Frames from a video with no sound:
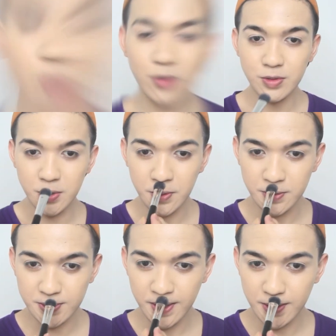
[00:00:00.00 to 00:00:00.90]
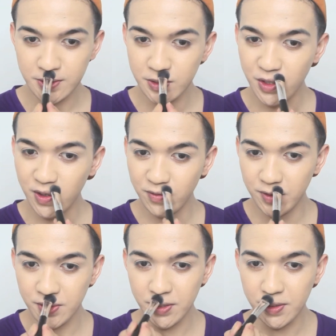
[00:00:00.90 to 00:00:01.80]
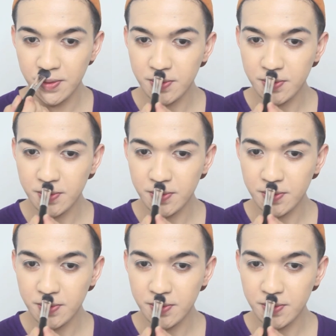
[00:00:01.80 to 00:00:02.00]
Also use that to cover